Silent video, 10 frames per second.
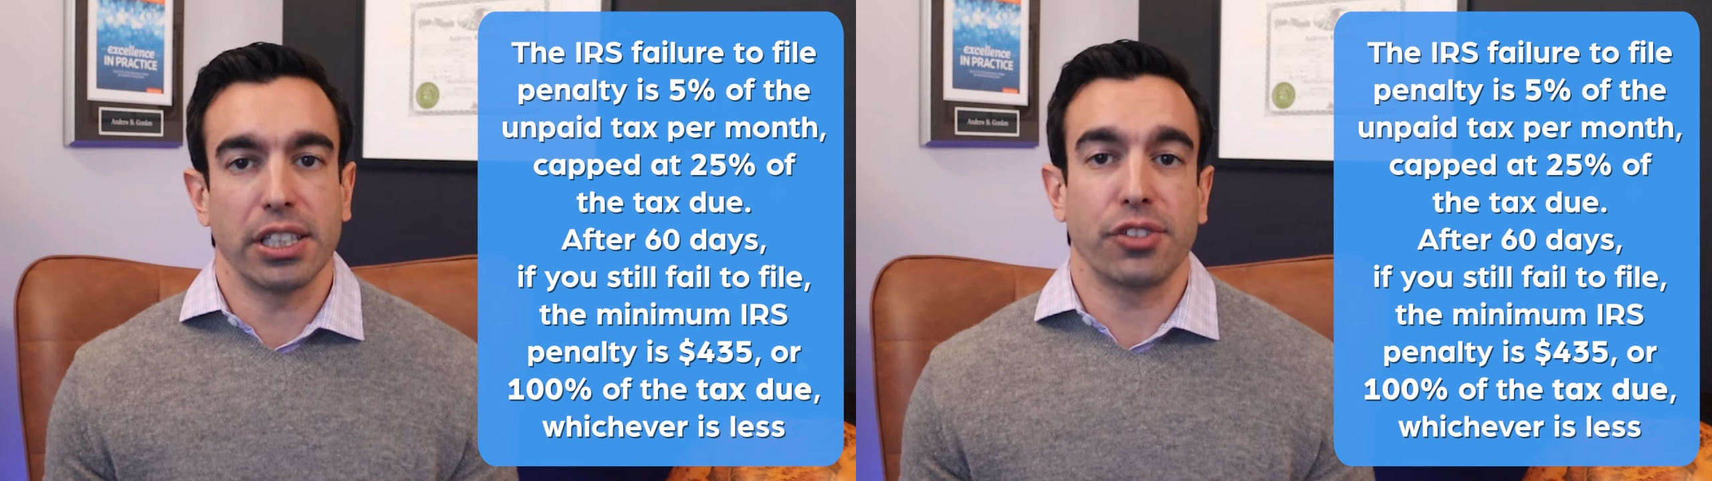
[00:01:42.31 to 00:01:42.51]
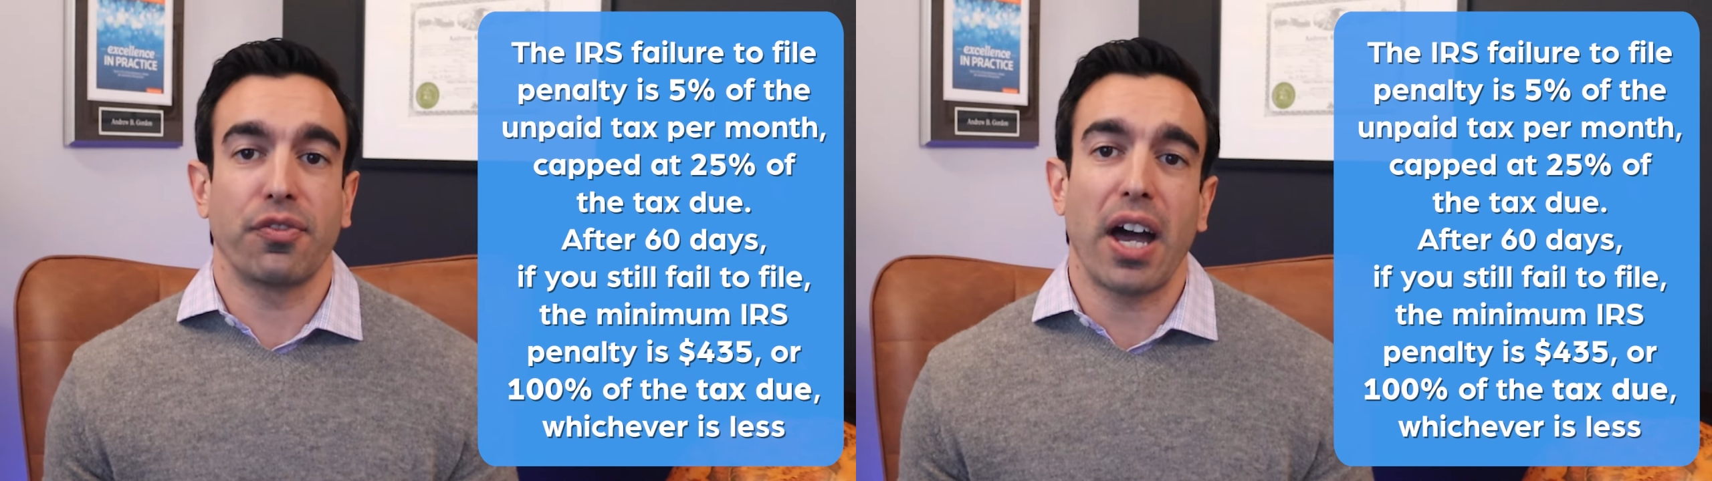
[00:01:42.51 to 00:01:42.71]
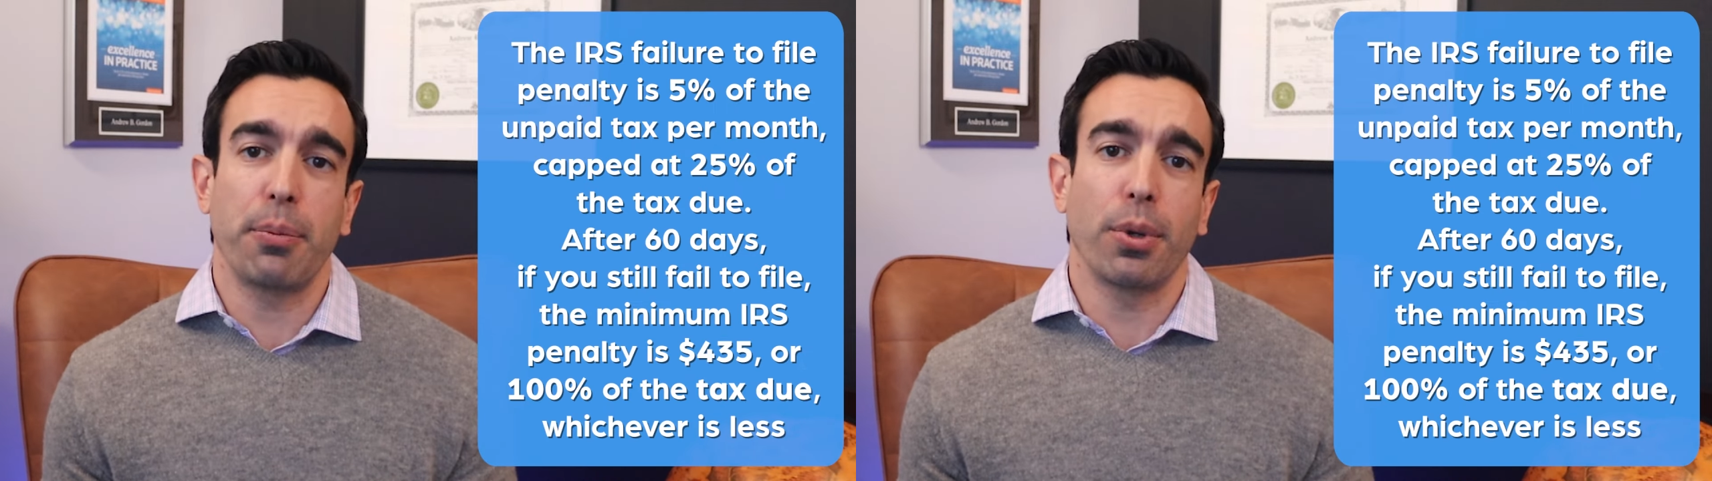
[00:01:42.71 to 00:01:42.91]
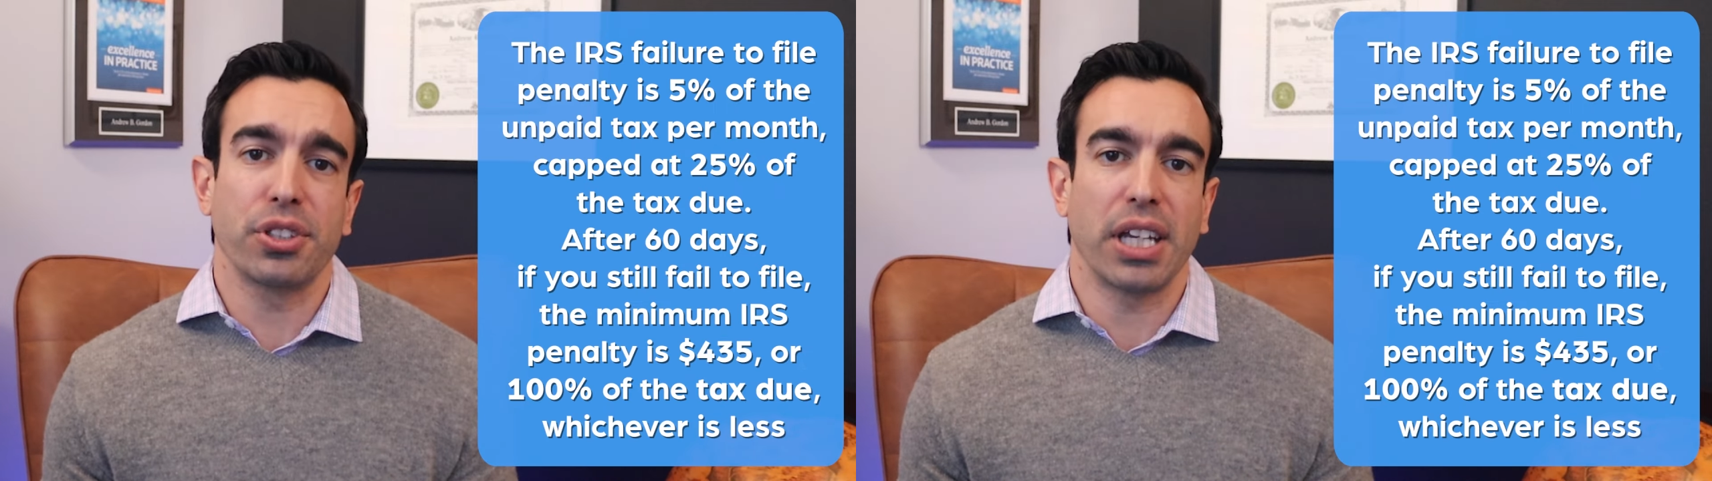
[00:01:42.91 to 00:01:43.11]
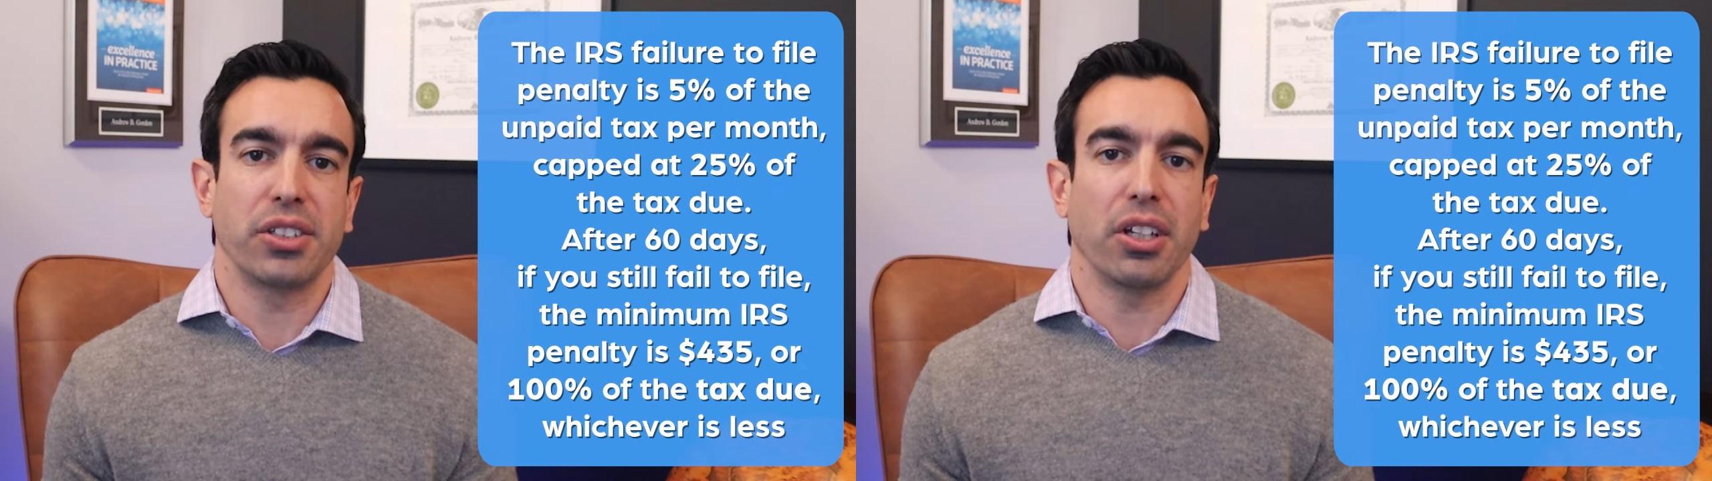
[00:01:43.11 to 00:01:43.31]
is
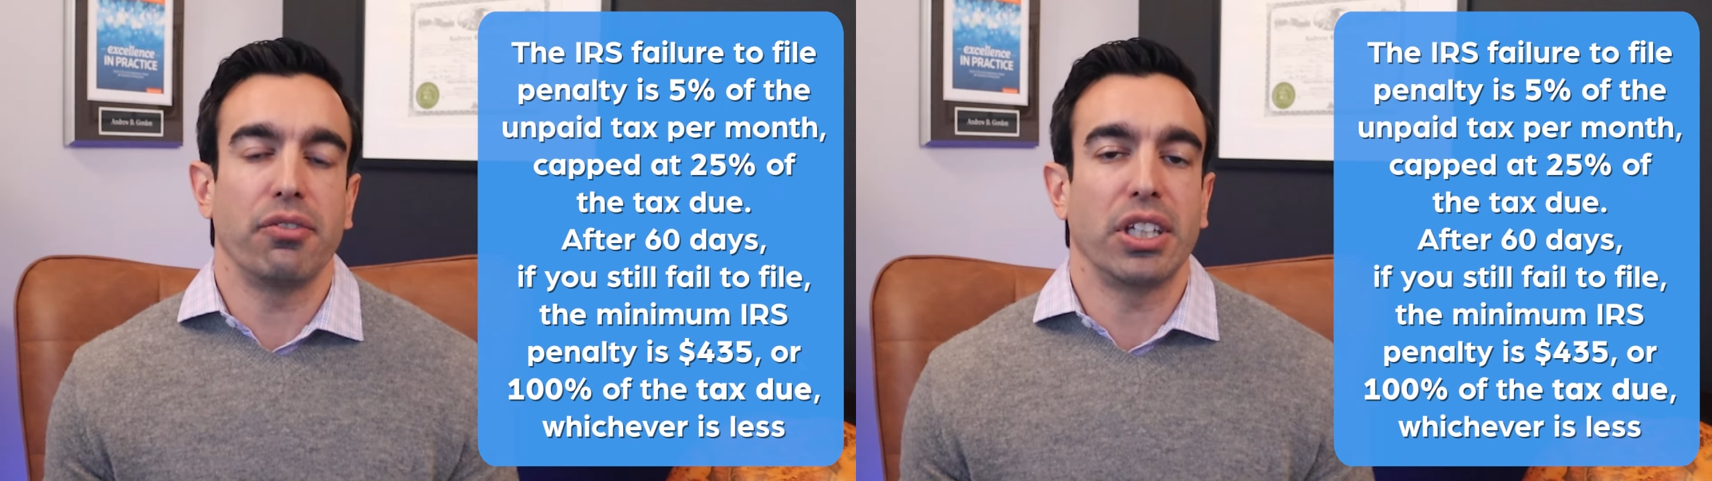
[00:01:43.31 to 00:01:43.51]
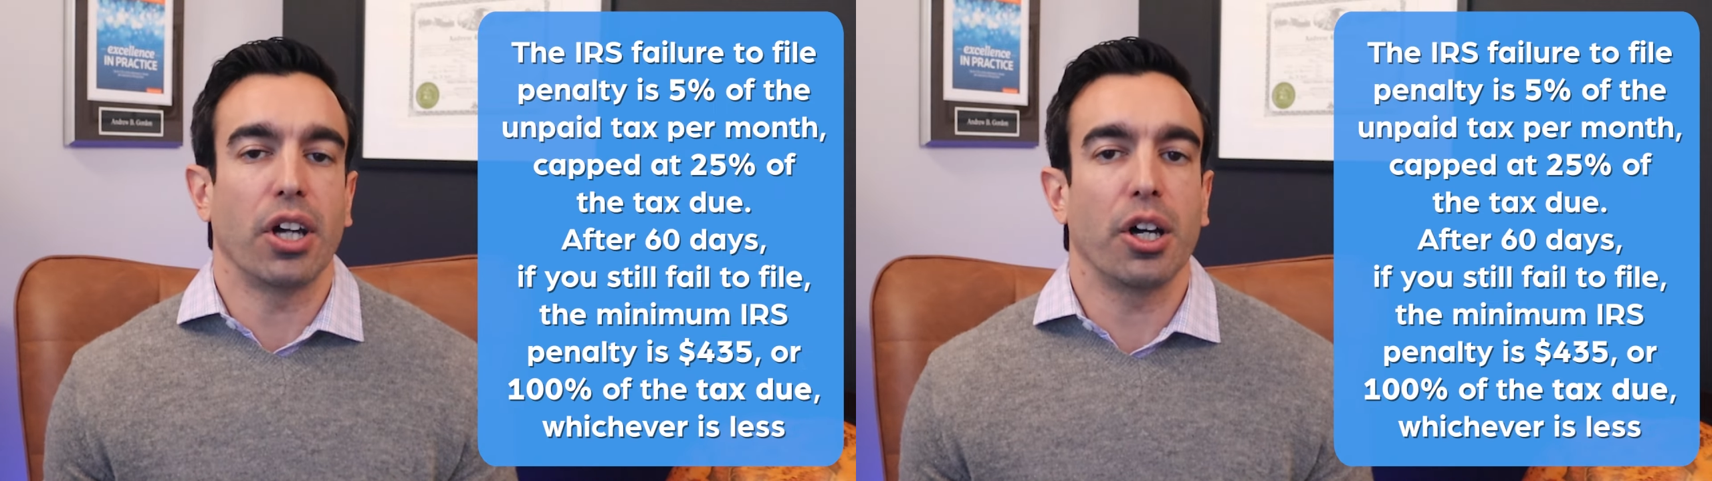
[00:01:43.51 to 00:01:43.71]
5% of the